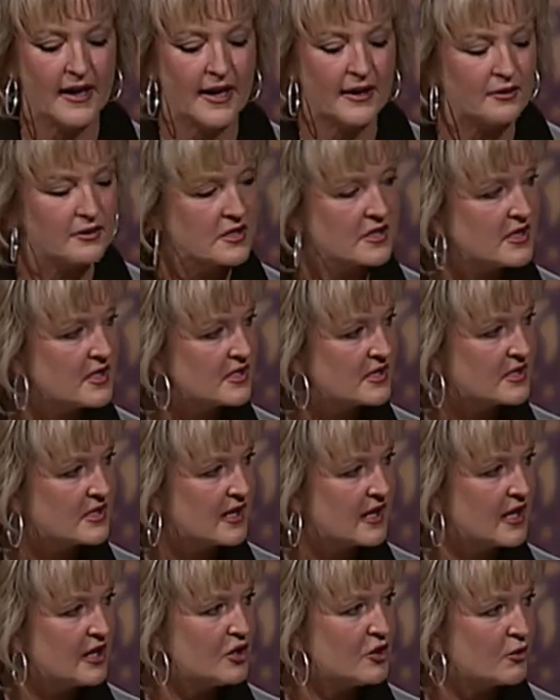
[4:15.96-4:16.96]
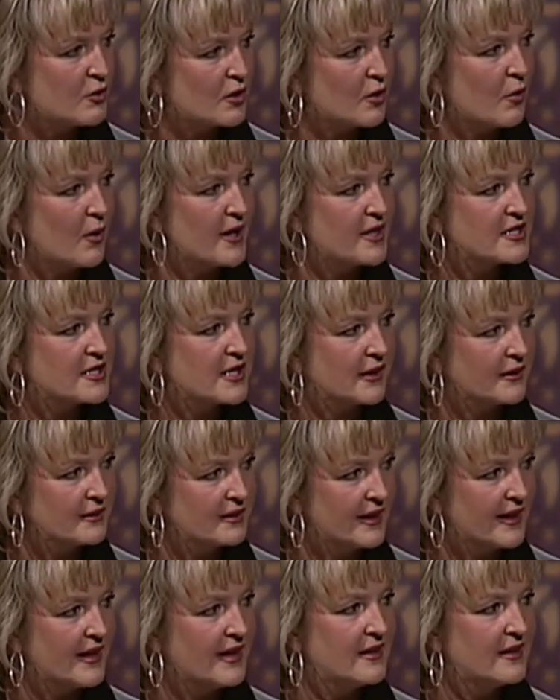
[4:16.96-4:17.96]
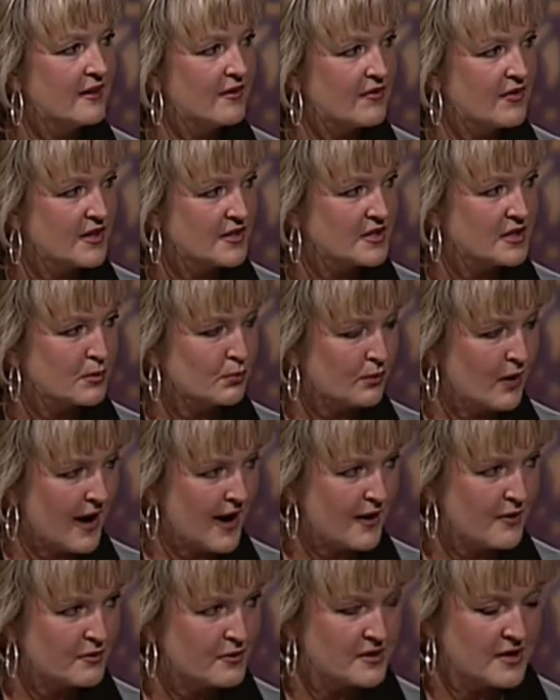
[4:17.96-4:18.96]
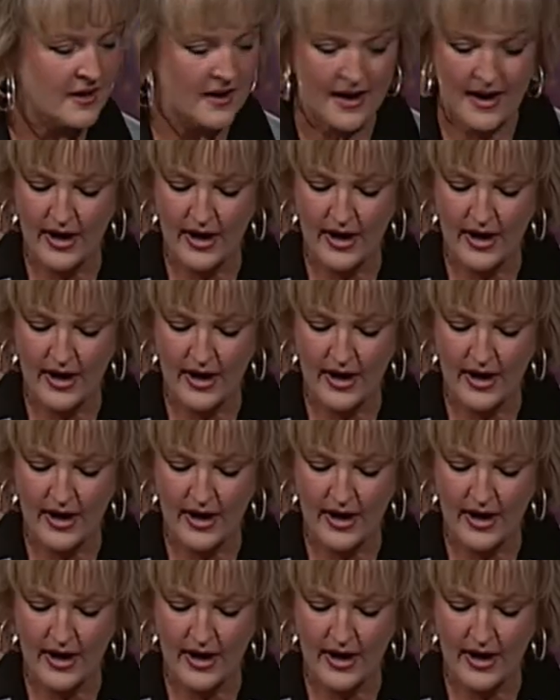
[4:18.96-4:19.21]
LCC, you're going to lead this round.